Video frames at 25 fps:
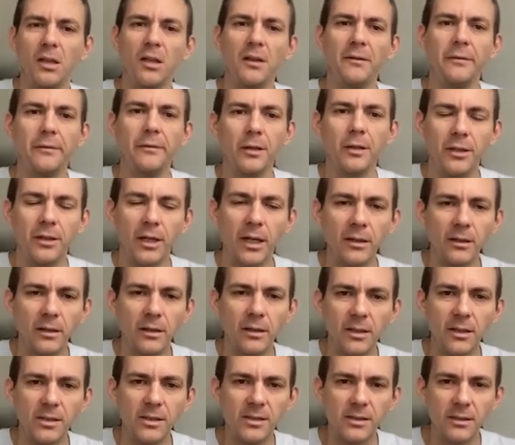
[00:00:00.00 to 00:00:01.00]
if we run
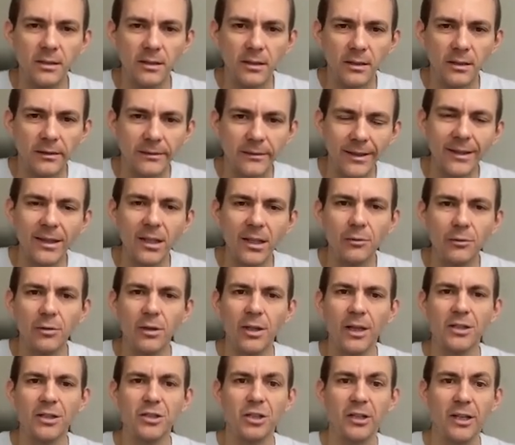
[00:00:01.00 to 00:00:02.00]
this, nothing
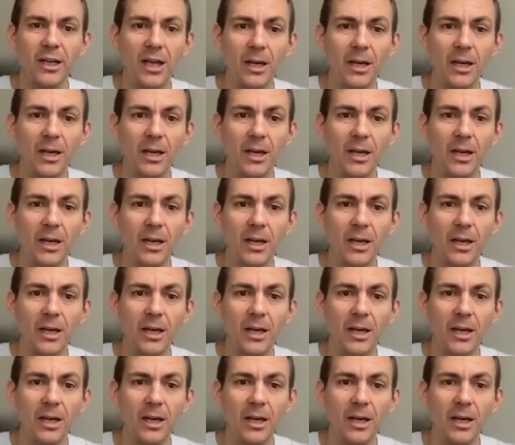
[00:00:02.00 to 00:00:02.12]
will actually